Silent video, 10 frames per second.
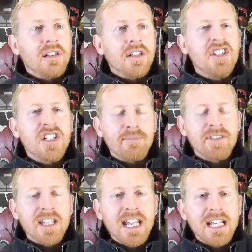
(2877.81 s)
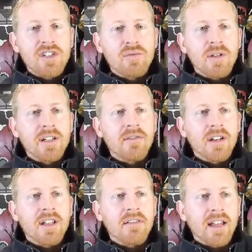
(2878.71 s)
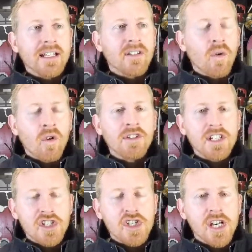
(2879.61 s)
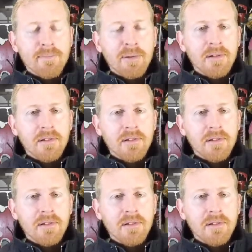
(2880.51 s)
The ship stage where you're on the haunted ship,